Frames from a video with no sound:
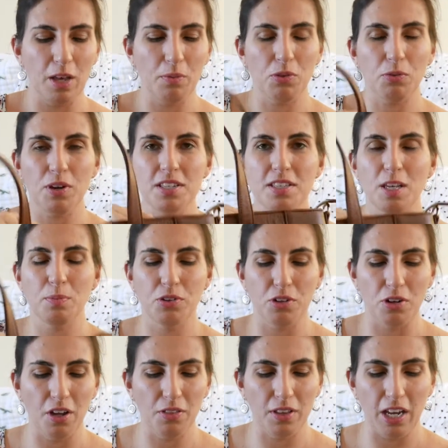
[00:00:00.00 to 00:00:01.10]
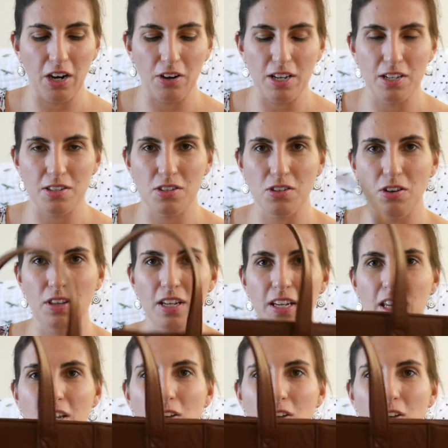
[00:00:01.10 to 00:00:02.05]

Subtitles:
the reason they put it on there is so then